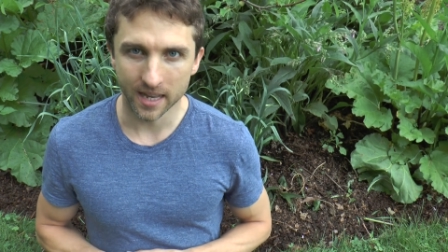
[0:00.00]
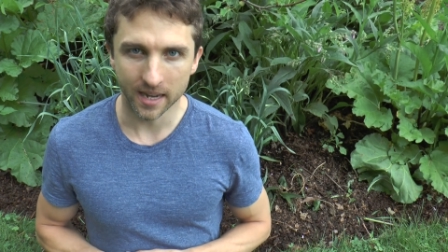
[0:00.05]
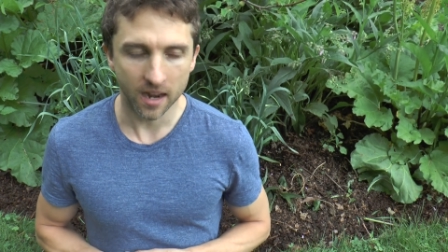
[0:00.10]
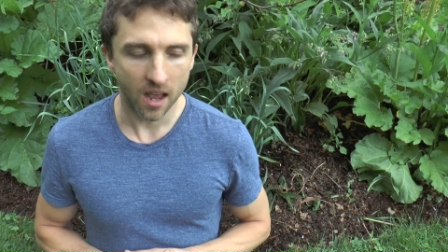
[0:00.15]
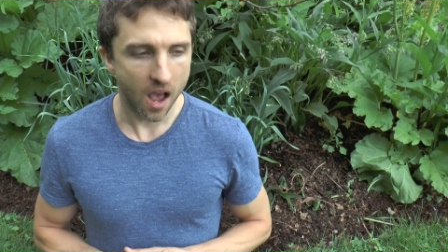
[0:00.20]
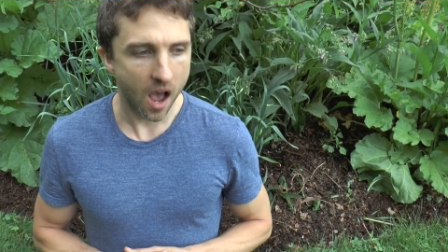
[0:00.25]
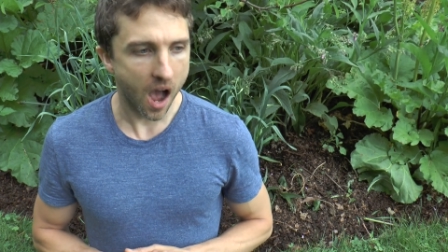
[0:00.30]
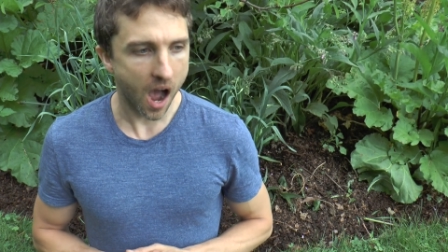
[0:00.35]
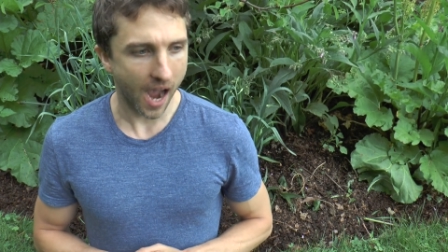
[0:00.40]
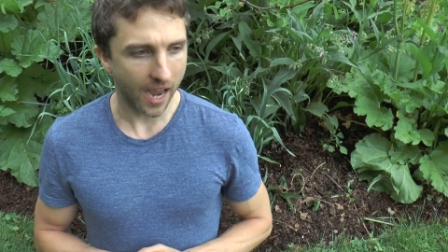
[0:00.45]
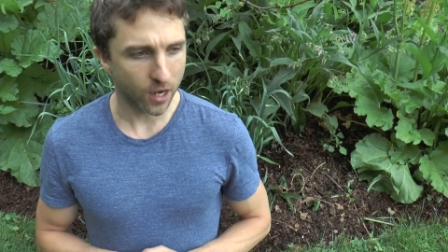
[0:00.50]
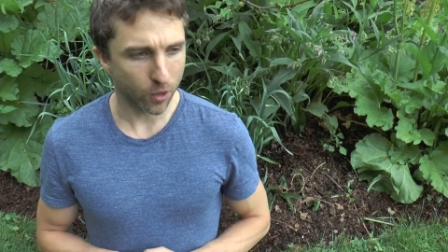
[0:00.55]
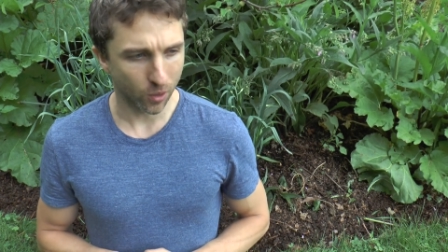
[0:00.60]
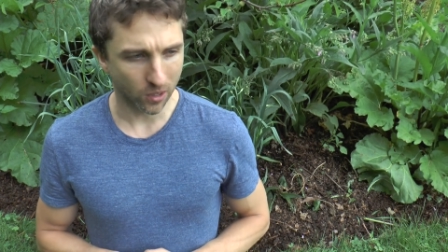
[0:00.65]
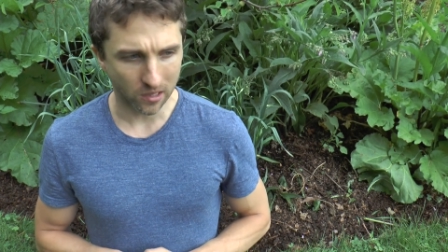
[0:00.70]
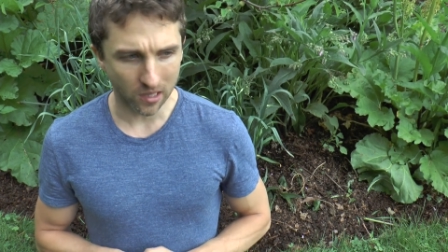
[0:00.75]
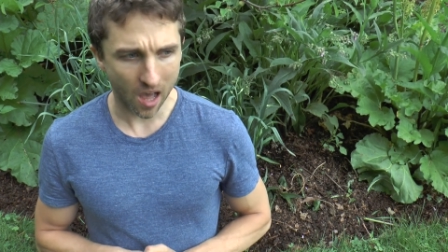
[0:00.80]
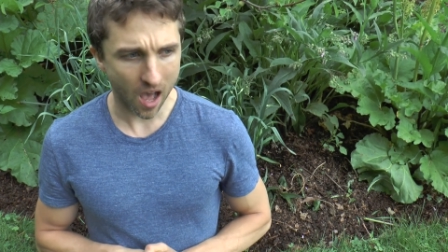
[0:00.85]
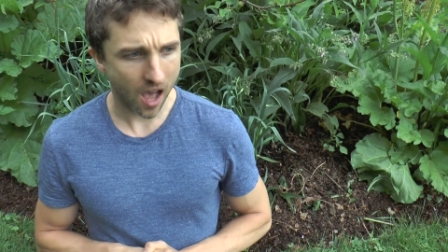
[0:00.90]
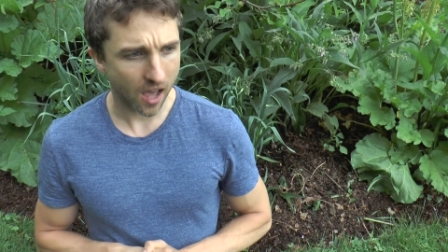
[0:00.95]
And I know a
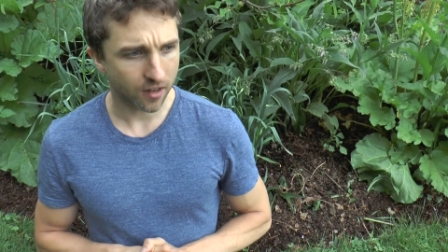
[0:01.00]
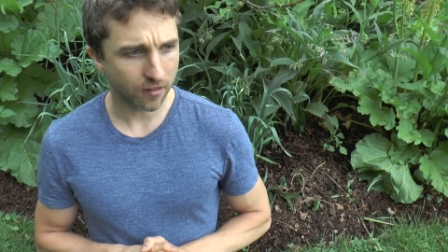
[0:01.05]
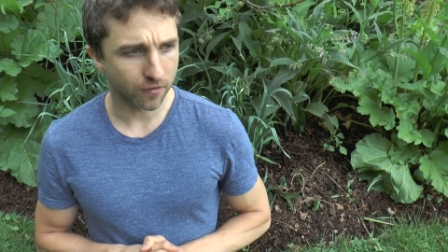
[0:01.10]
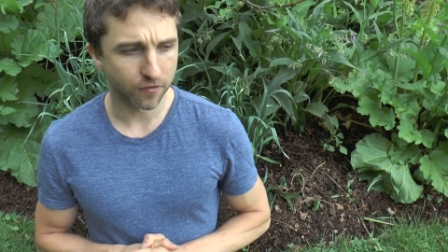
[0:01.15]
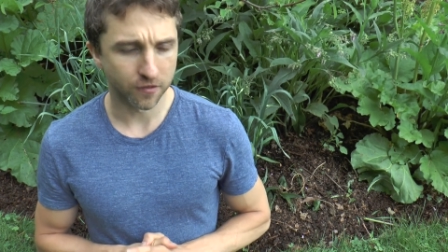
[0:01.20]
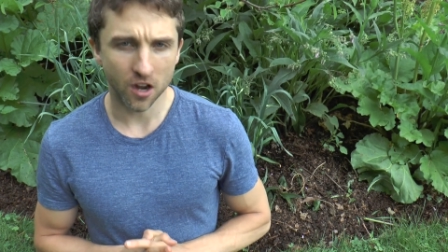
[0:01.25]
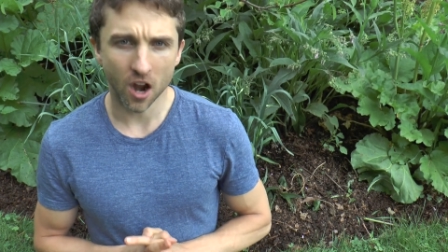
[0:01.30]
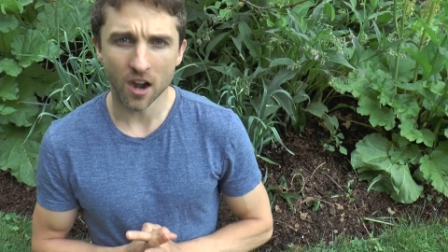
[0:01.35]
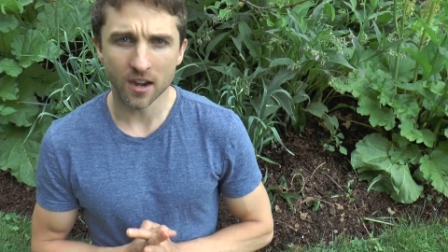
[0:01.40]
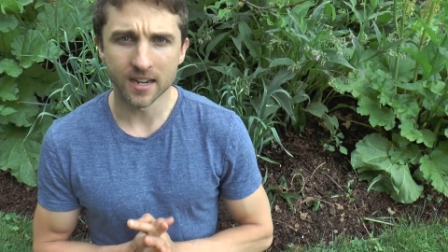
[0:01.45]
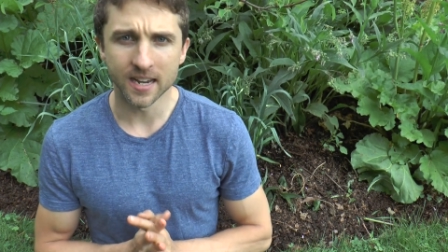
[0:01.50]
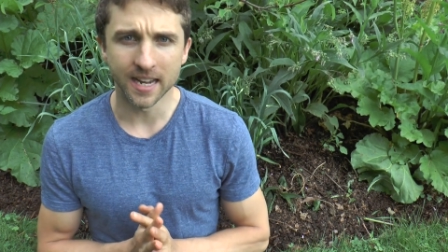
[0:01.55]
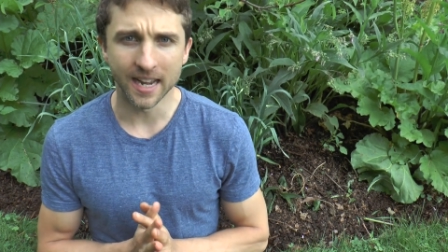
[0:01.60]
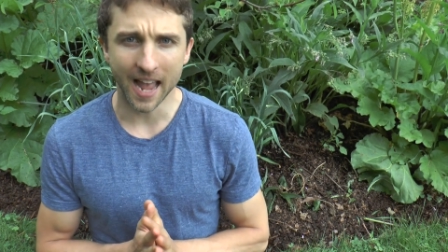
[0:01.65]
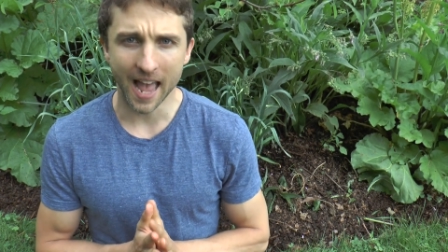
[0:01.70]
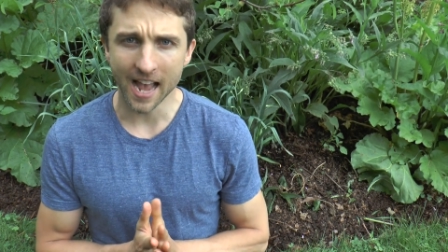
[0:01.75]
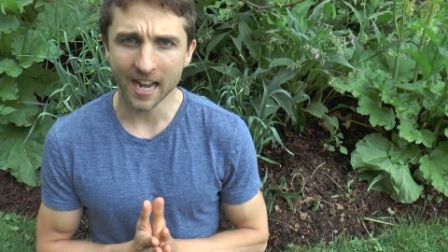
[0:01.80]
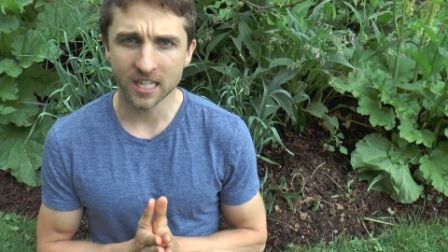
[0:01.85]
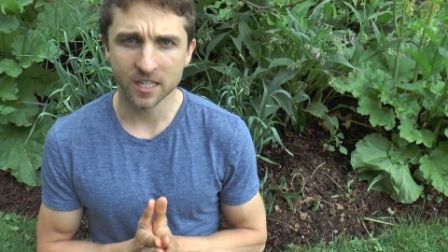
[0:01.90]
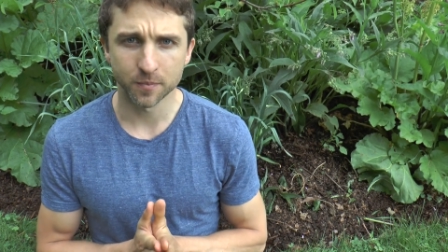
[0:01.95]
lot of
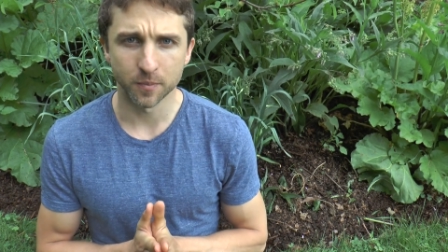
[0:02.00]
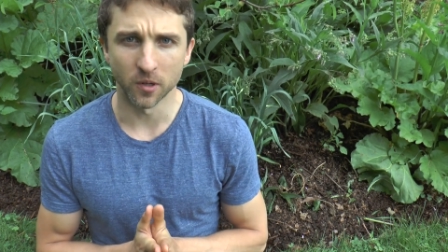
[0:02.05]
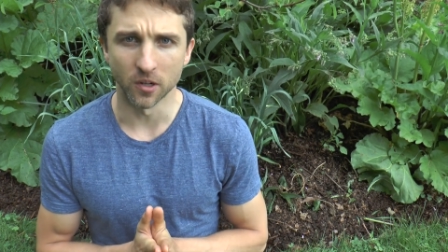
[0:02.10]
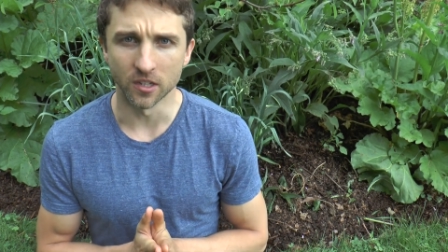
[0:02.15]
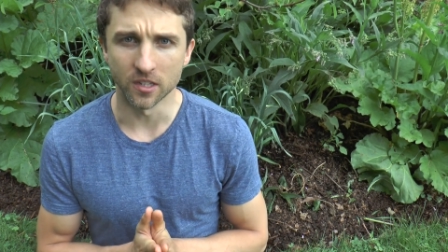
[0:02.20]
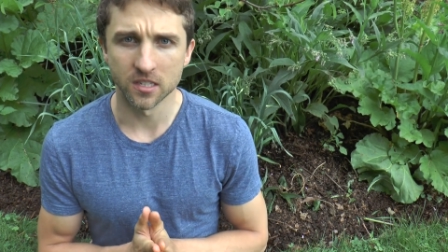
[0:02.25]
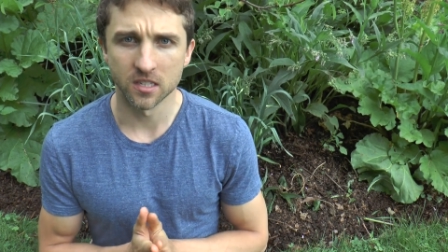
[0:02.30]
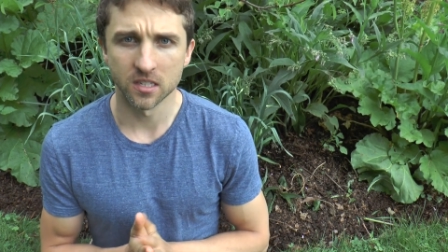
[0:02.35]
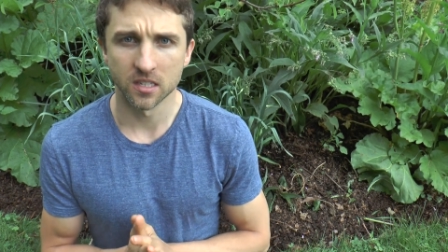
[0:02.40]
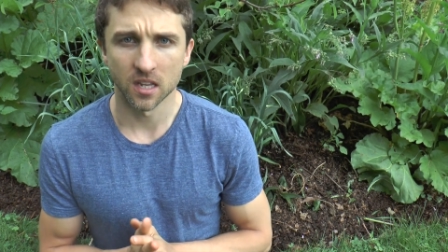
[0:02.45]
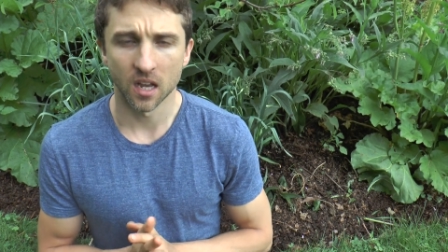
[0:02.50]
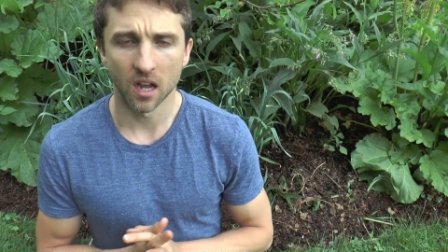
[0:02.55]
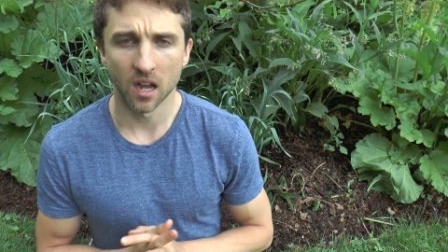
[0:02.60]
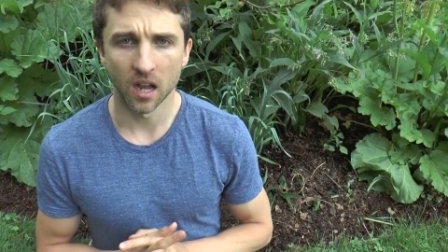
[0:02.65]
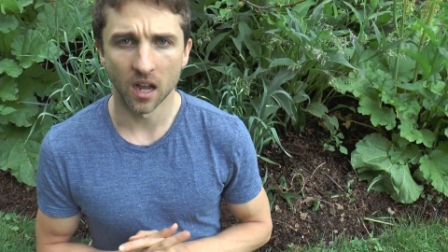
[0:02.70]
gardening experts